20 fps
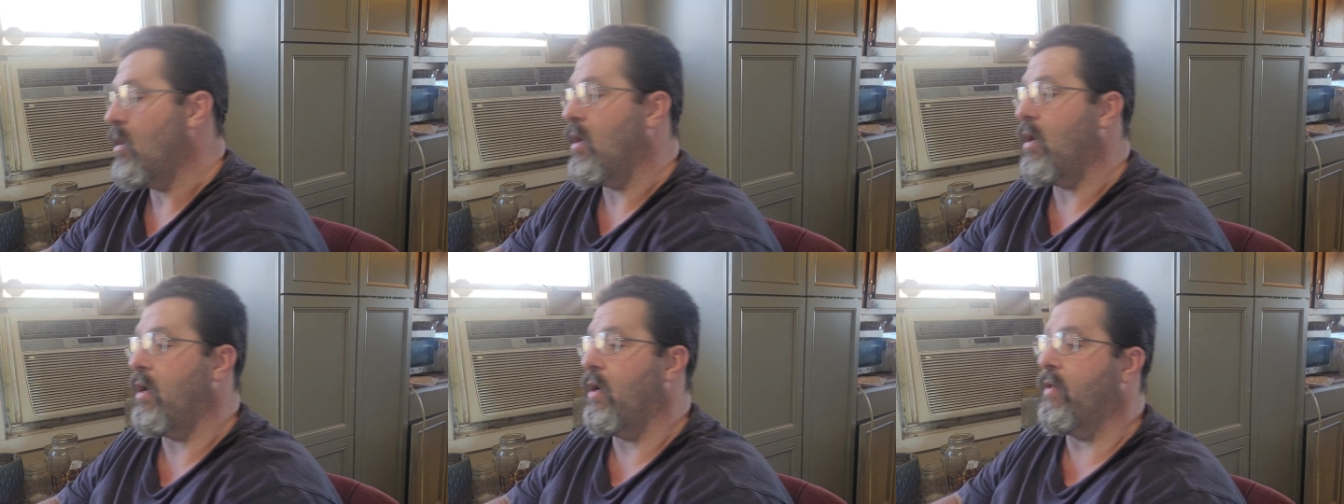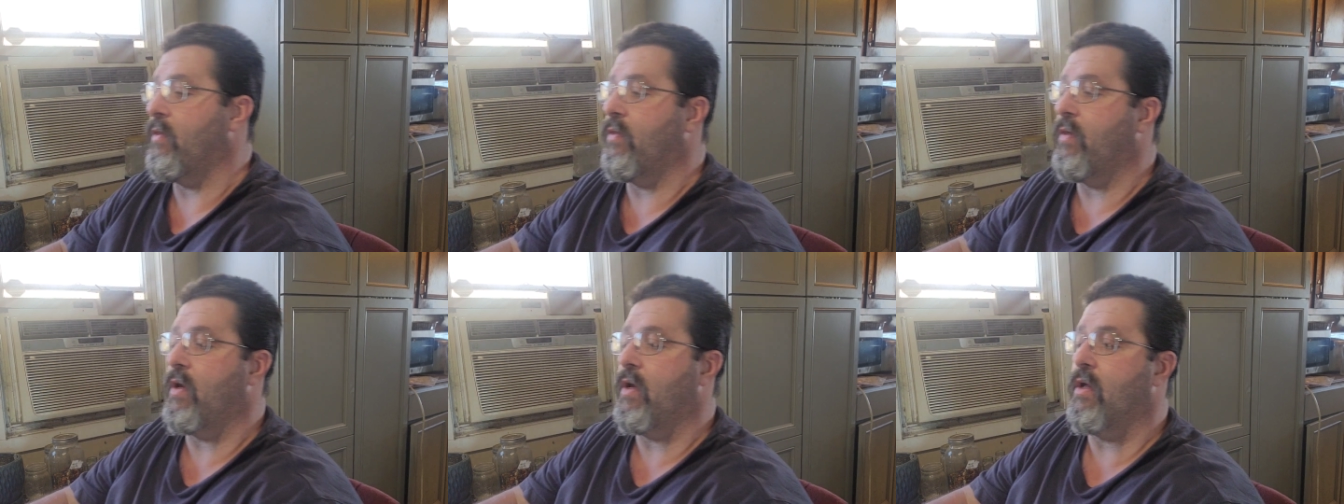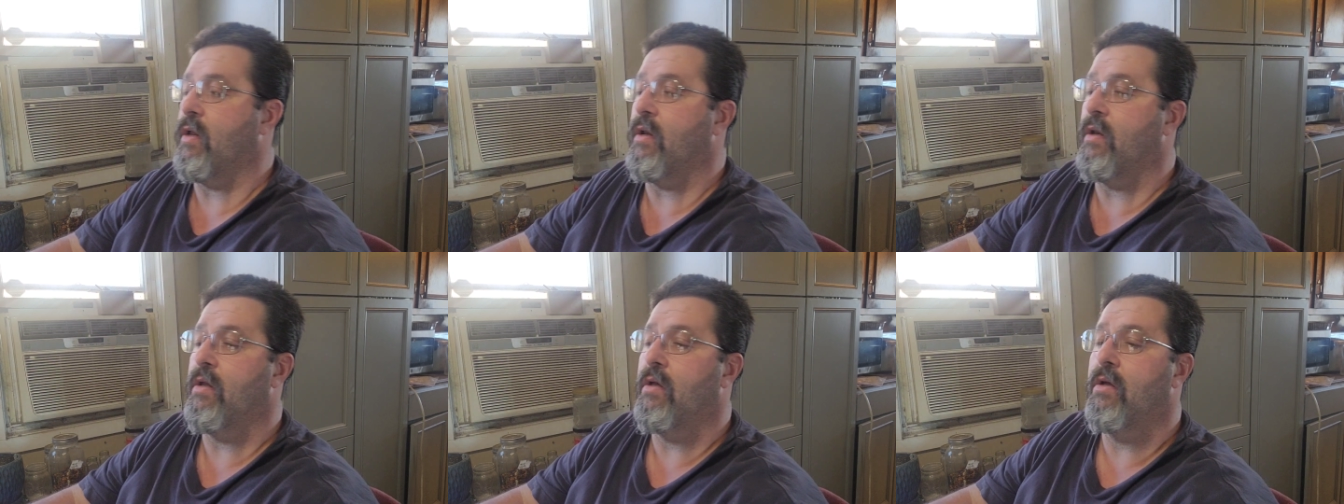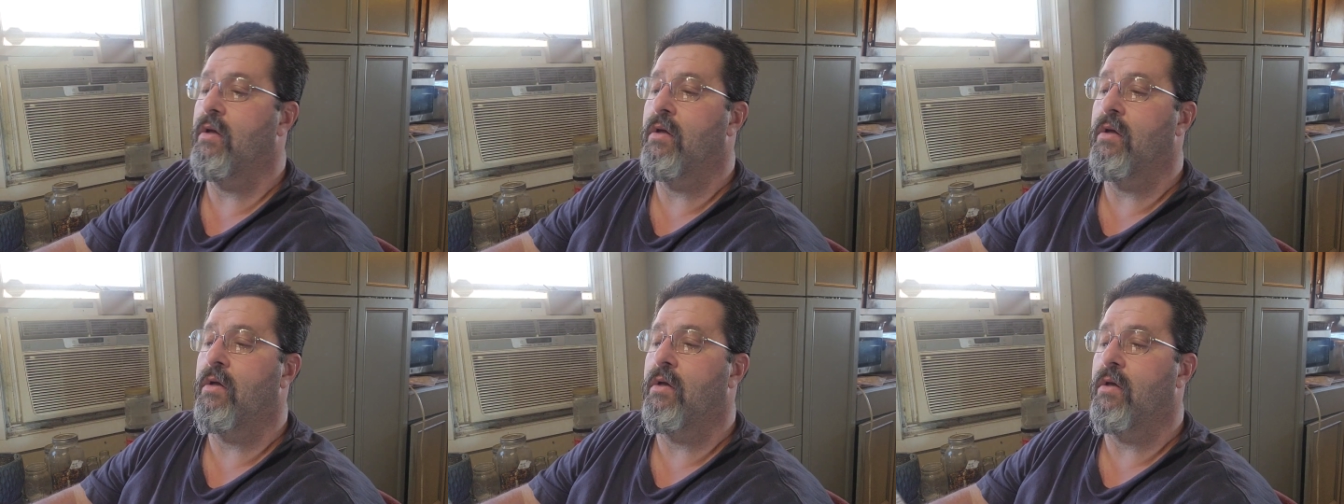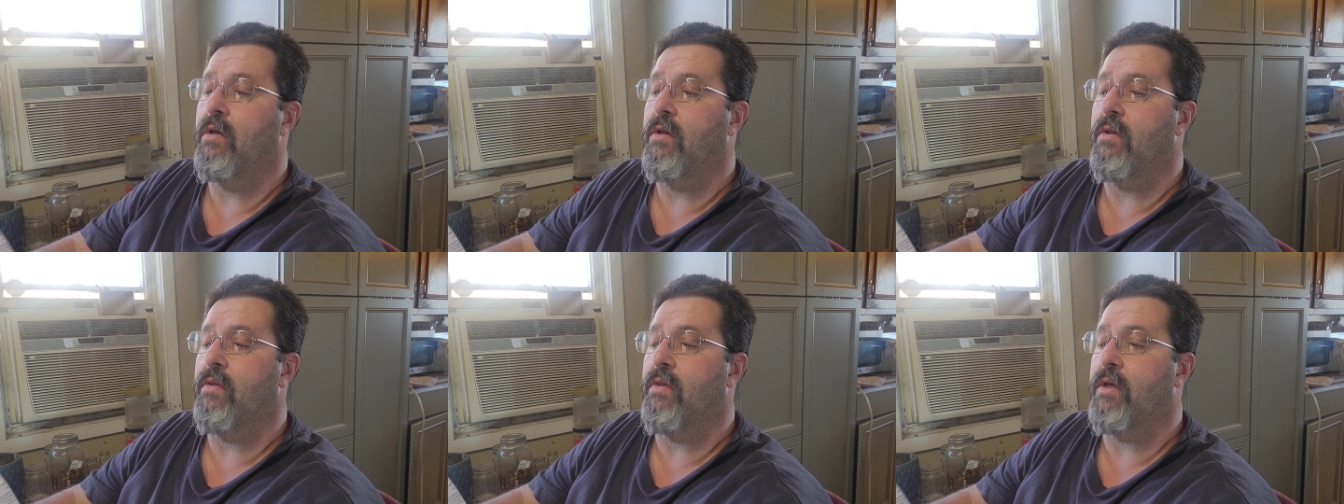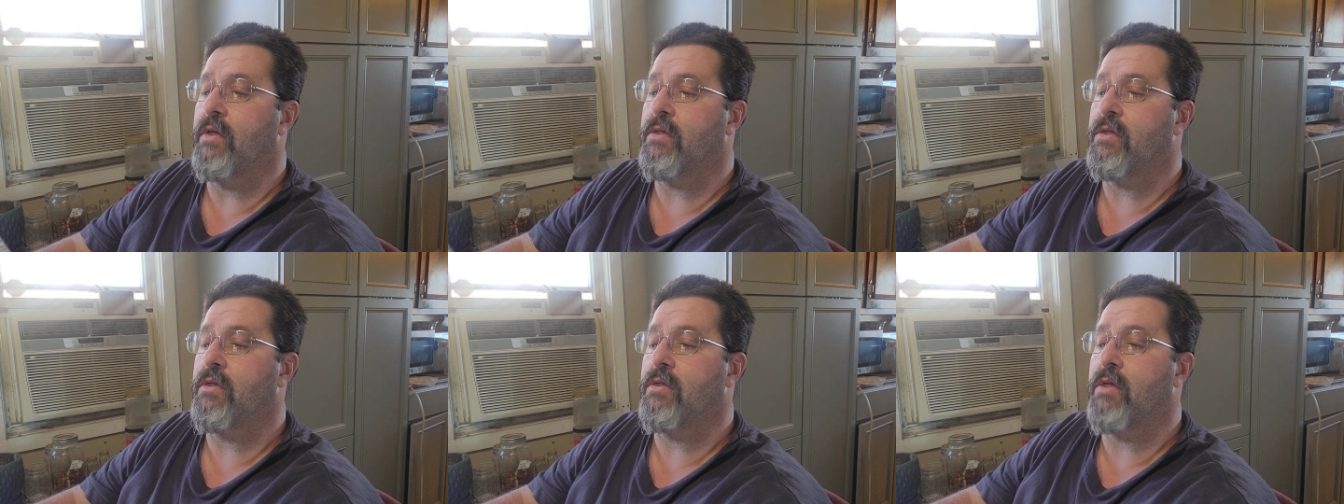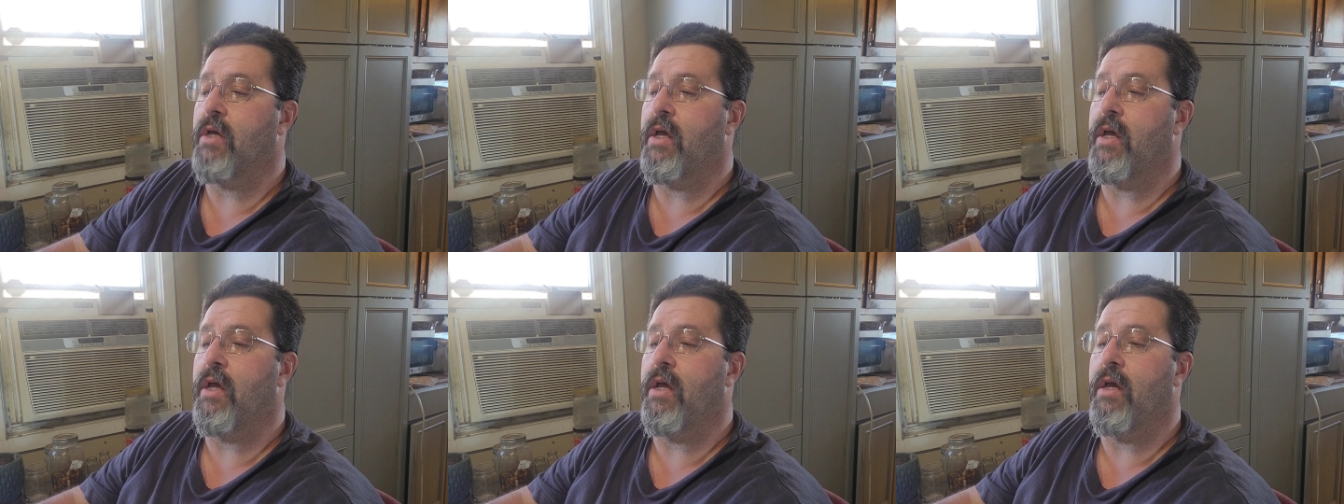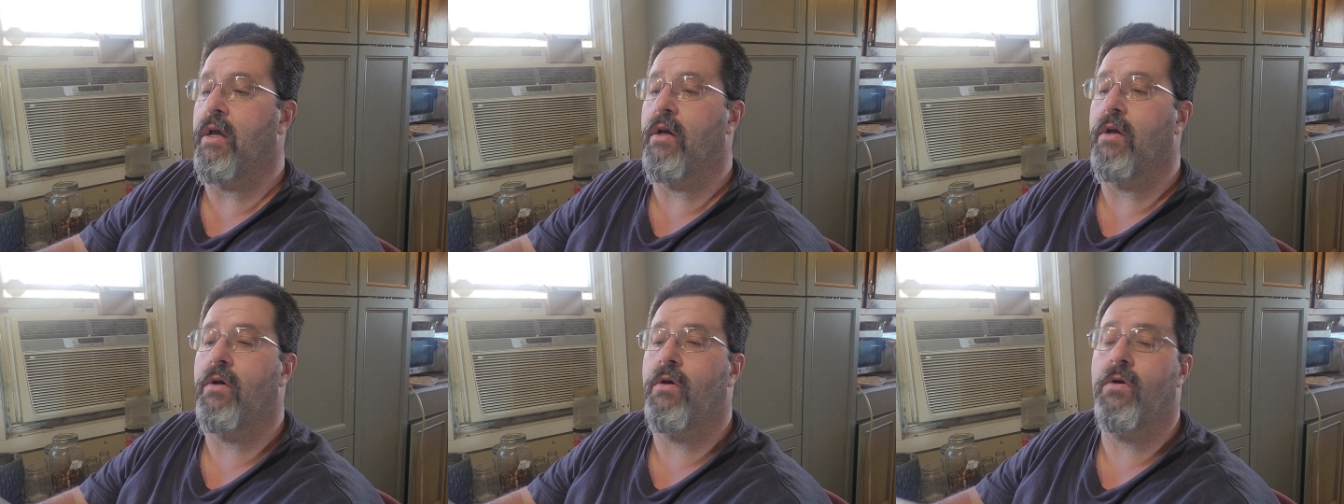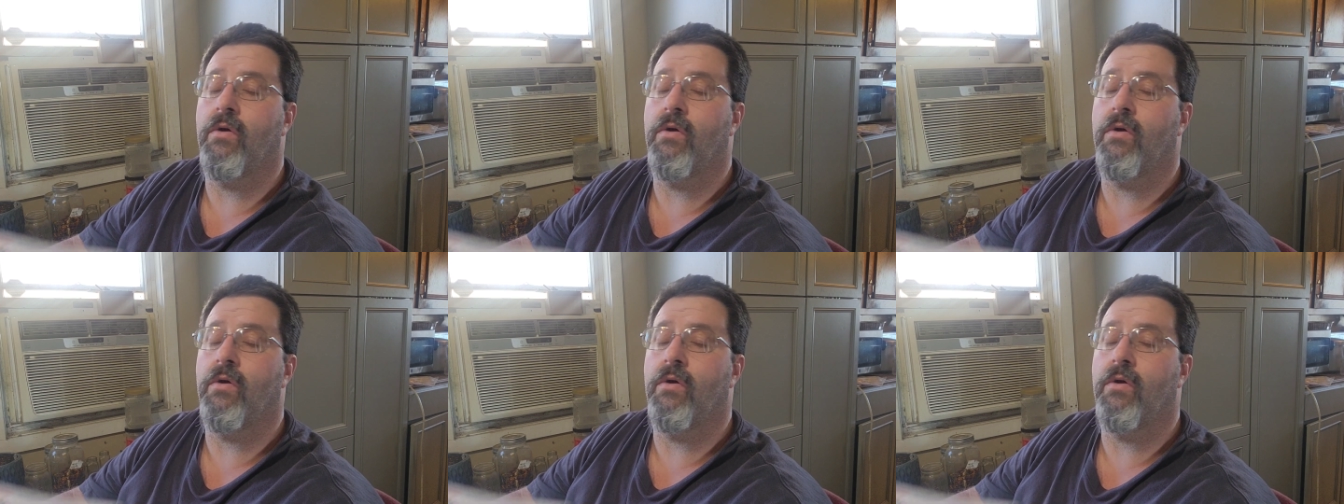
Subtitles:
And then this is a